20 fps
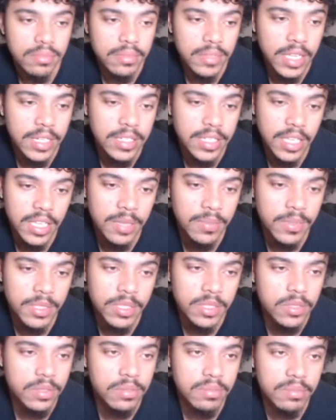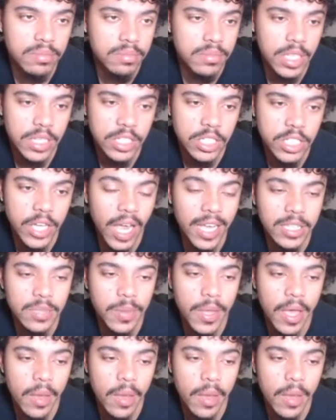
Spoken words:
That team is, it shocks me